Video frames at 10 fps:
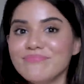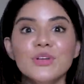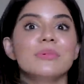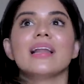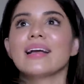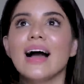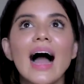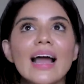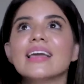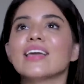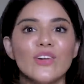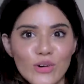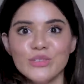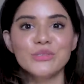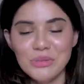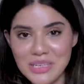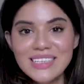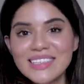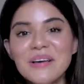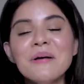be like, I cannot do this.